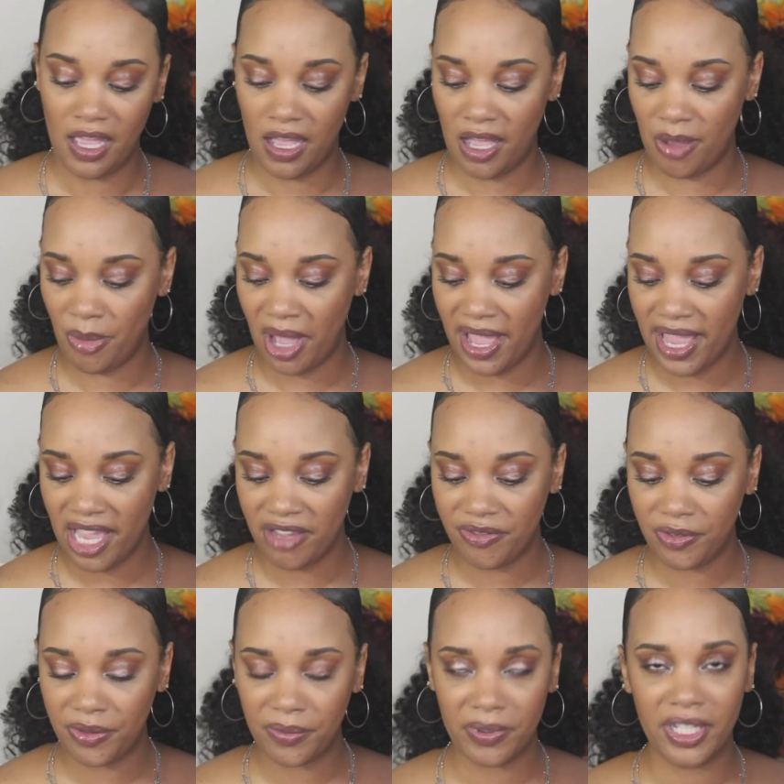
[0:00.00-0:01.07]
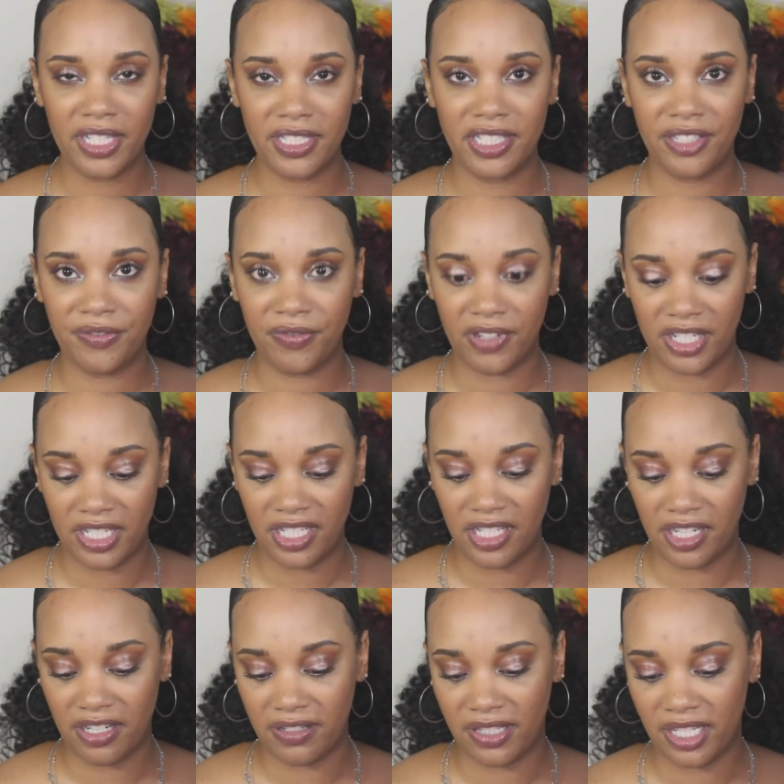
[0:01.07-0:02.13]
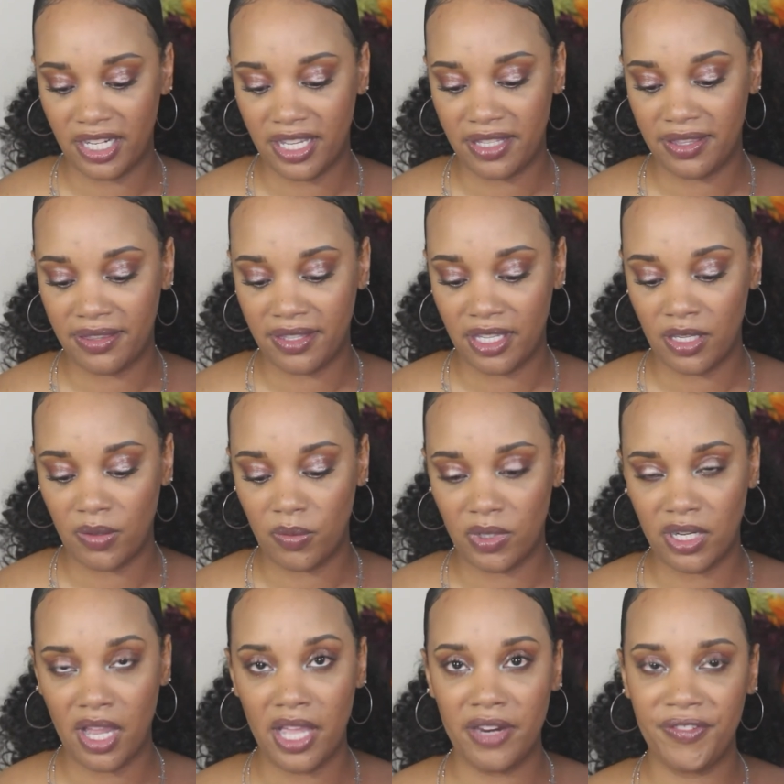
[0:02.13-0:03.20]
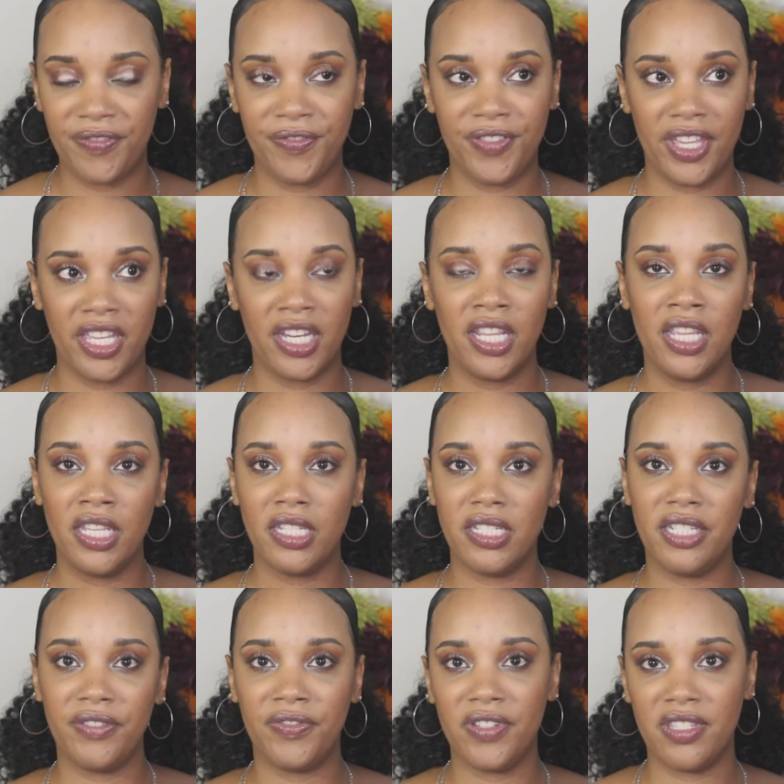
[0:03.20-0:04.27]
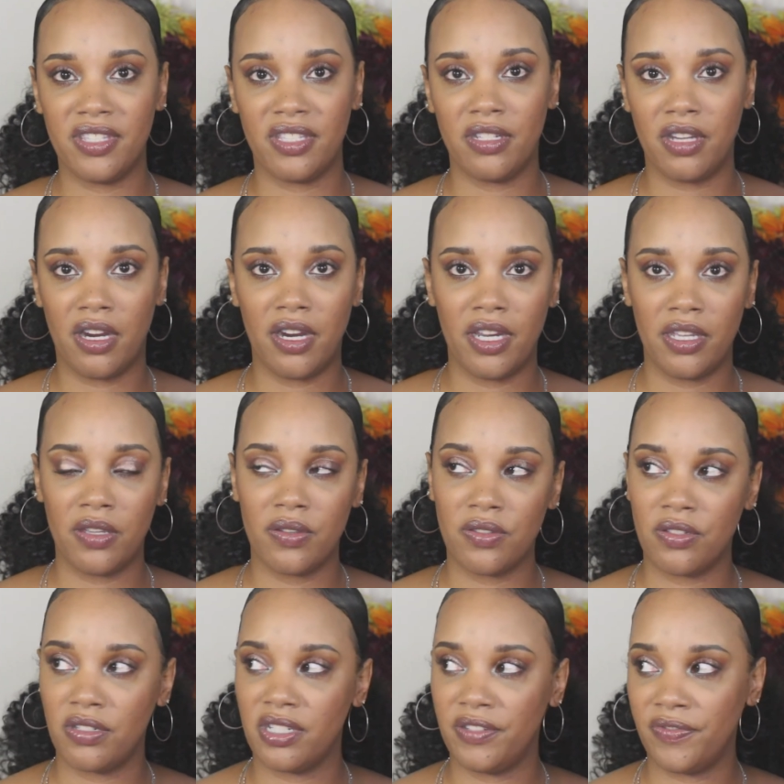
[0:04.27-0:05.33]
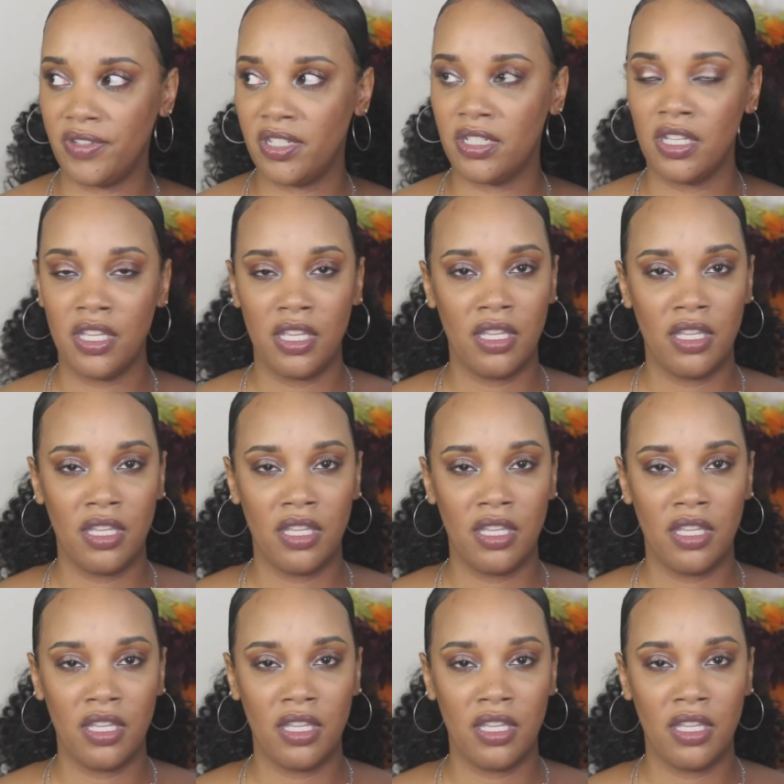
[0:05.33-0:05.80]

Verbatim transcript: Um, I have three different here that I think would kind of fit different scenarios or different